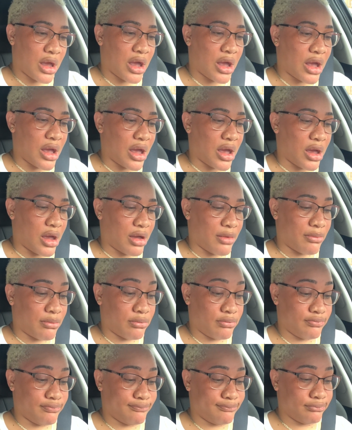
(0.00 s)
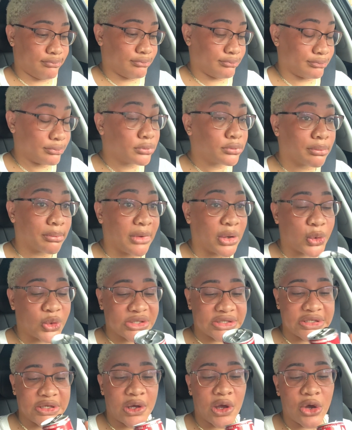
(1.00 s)
I could
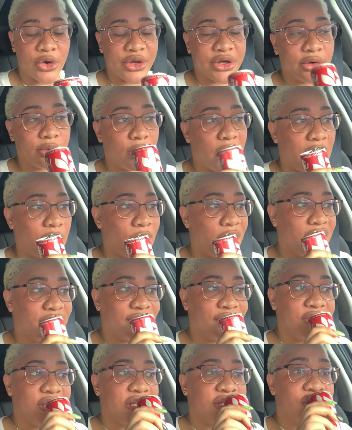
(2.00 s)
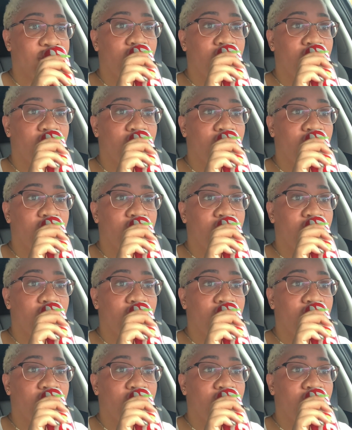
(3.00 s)
see how it walk on feet.